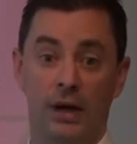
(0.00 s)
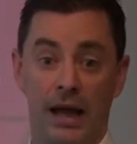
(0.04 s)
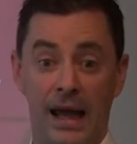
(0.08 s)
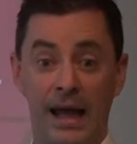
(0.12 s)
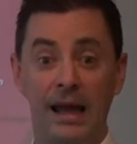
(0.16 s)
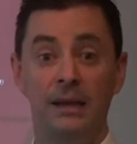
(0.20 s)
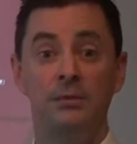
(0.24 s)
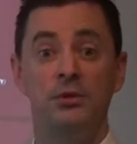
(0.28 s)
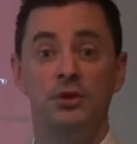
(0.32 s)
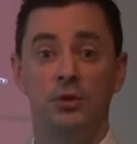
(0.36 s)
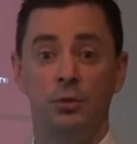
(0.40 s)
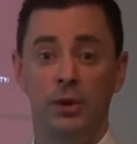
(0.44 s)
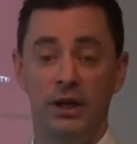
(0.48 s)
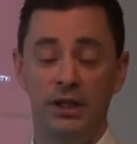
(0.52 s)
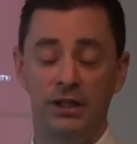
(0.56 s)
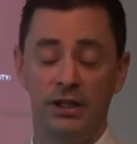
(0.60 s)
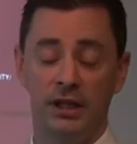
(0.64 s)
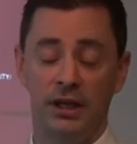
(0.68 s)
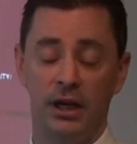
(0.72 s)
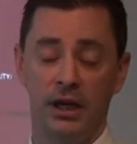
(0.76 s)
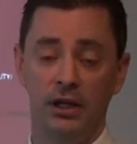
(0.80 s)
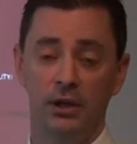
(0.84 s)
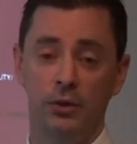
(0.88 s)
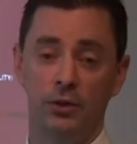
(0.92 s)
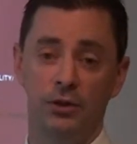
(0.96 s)
aim to
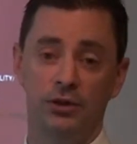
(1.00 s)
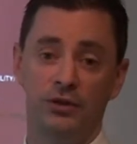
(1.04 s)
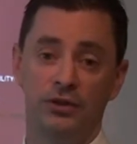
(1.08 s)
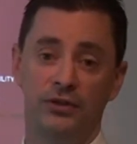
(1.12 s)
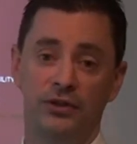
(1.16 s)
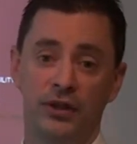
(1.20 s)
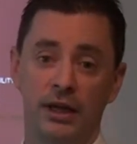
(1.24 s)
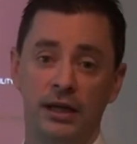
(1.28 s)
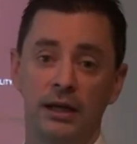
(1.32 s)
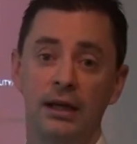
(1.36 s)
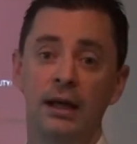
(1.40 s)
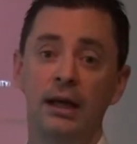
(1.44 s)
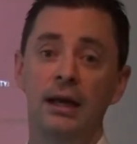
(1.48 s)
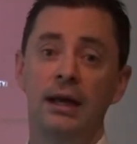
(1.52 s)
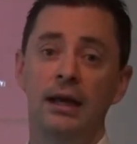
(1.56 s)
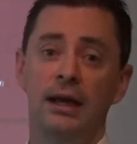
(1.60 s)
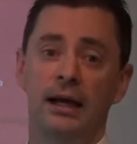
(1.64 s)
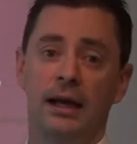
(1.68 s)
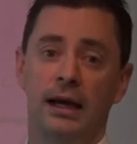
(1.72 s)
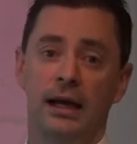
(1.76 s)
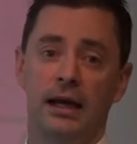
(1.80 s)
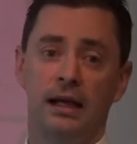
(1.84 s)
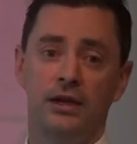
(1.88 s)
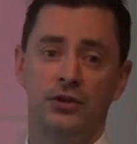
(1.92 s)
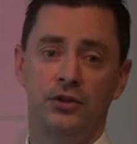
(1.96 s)
educate you I should say,
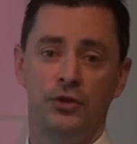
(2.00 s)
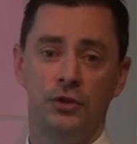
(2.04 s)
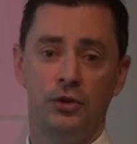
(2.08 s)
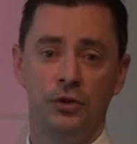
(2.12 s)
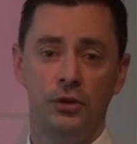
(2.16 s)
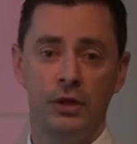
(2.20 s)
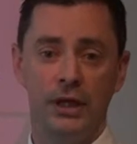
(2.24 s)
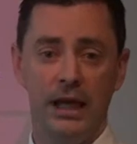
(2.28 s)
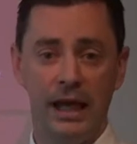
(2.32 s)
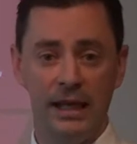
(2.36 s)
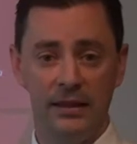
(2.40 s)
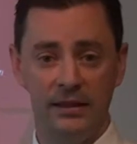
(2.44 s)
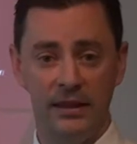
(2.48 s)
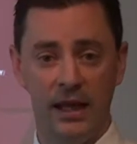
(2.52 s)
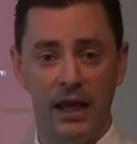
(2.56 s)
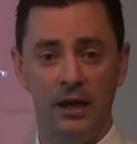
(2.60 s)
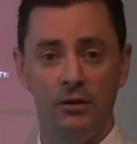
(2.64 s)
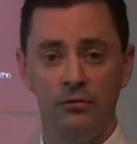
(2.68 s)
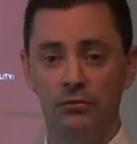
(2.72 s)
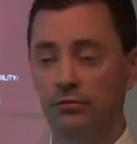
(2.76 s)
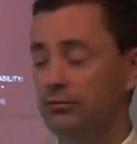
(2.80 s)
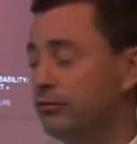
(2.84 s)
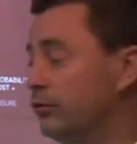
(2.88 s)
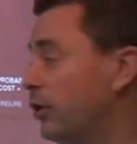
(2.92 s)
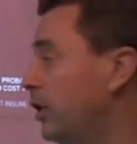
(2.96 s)
to get
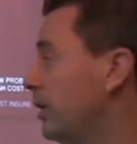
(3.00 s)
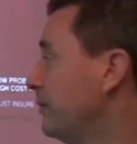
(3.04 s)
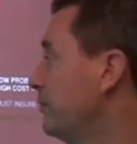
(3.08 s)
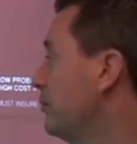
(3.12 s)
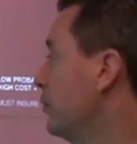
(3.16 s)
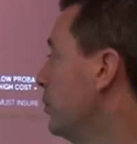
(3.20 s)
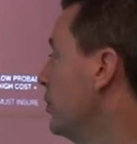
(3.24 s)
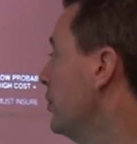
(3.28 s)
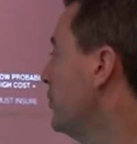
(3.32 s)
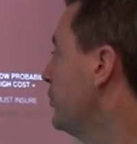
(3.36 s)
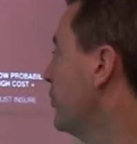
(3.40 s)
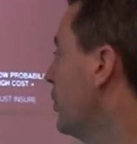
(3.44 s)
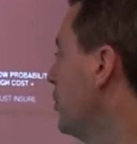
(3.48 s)
that right for you.